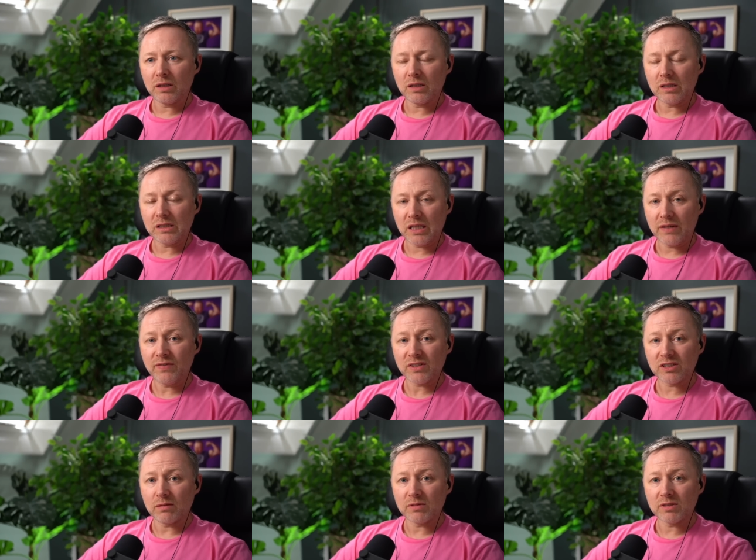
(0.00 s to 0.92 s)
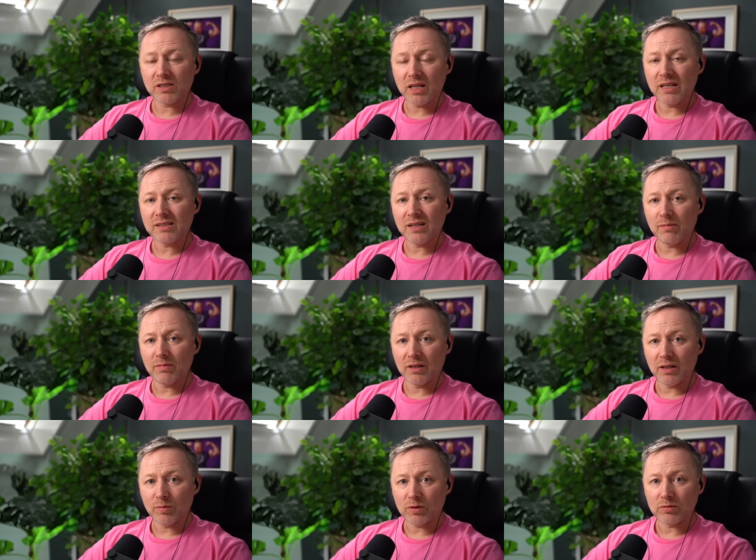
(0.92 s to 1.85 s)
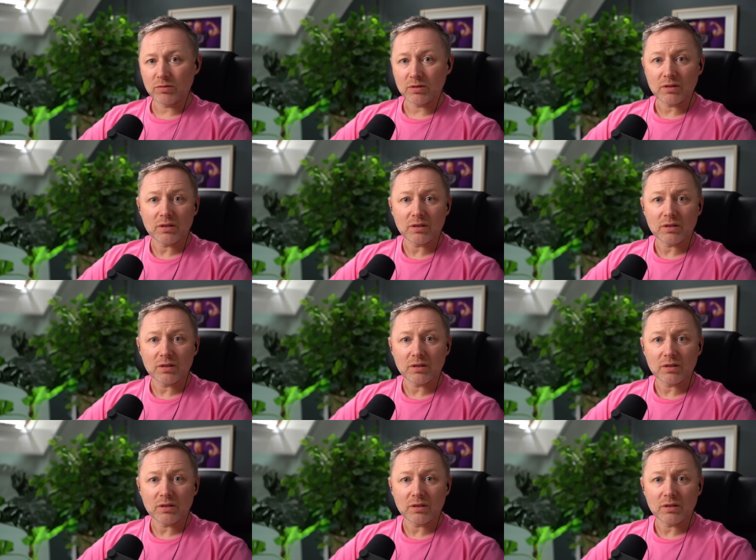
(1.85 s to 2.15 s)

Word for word: see if there's something serious happening in the world,